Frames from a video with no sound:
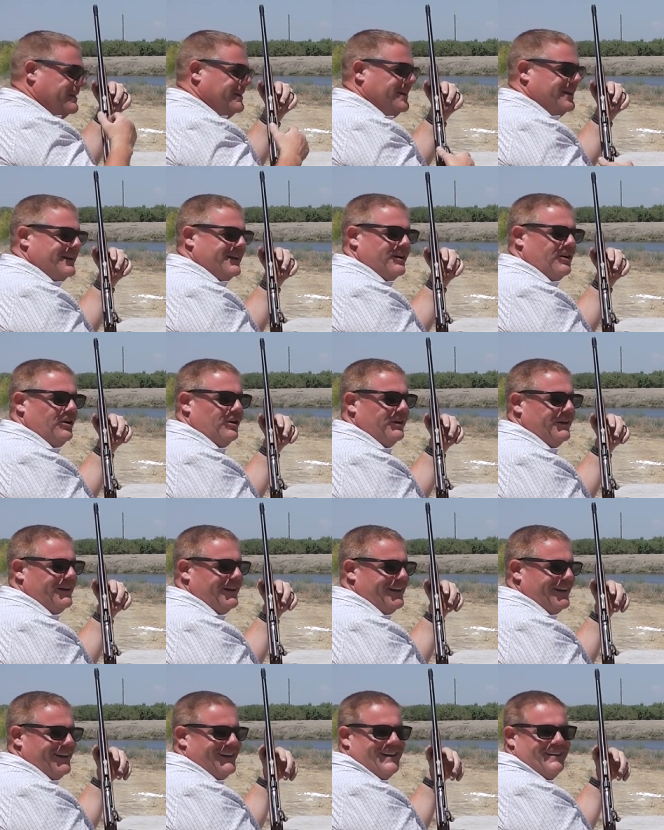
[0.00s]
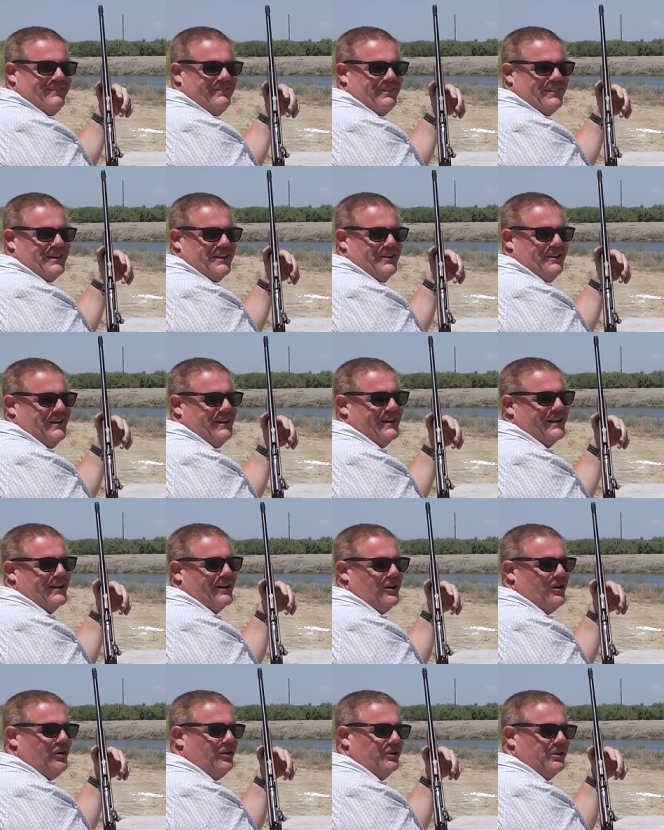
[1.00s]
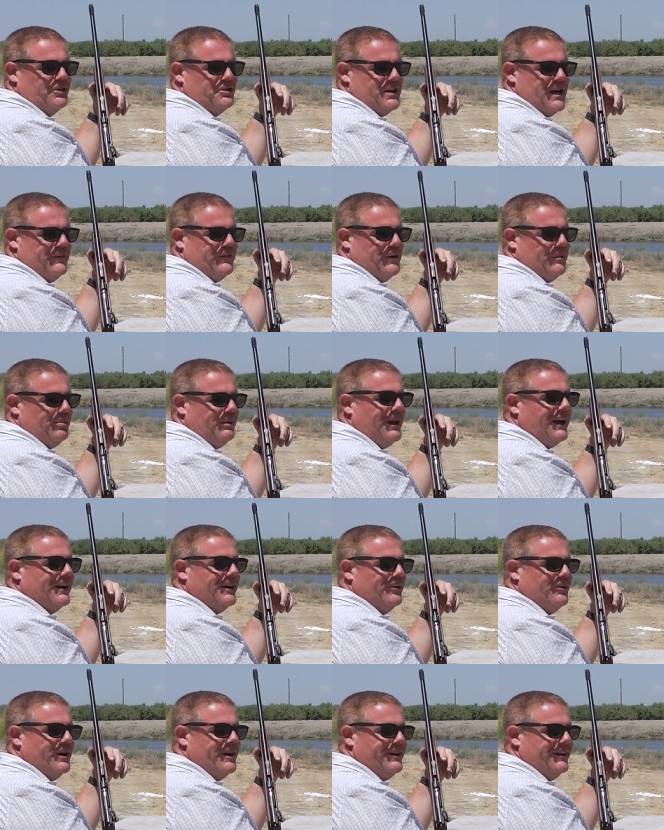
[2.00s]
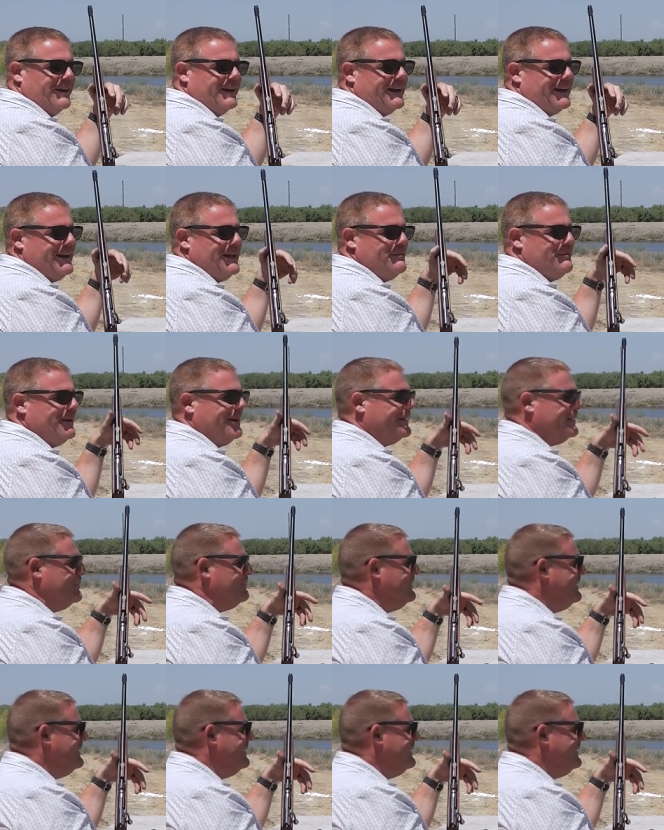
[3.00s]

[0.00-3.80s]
That's how poor I am. That's... You need to get a hold of Jeff a block away. You got to email him.